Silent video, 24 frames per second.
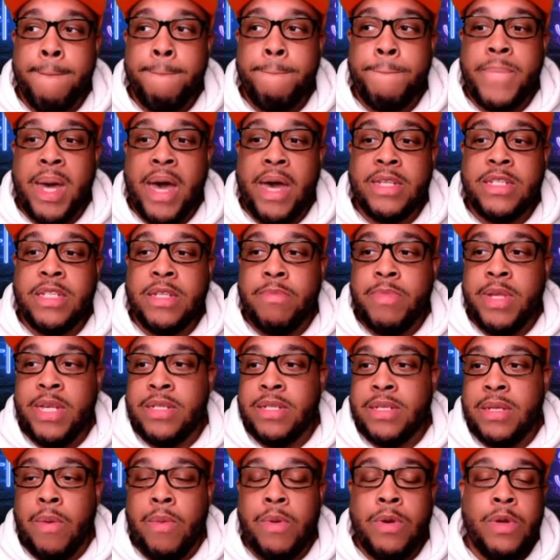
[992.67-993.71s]
Possibly
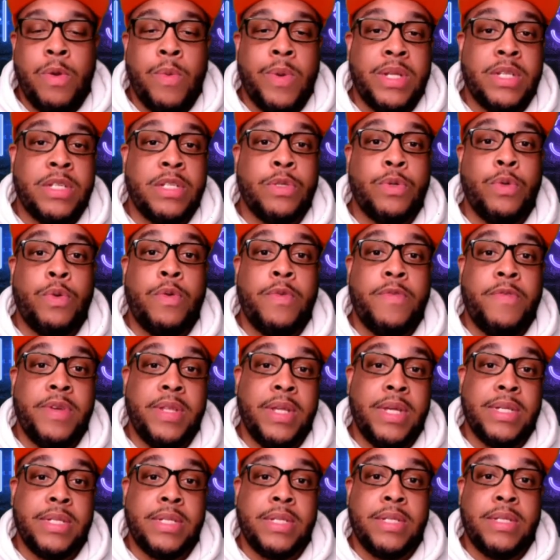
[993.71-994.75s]
someone who went to school for
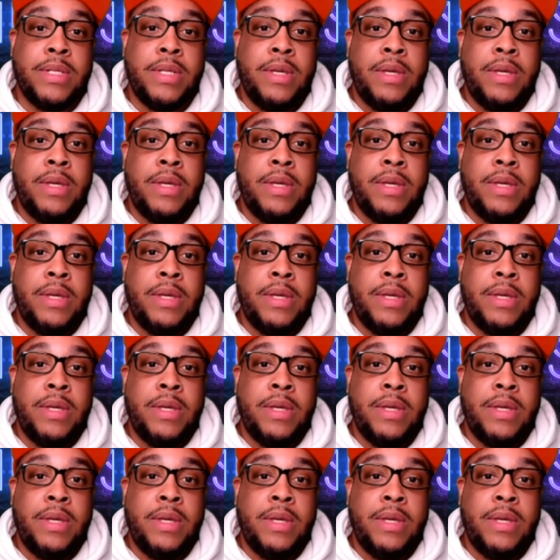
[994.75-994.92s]
this.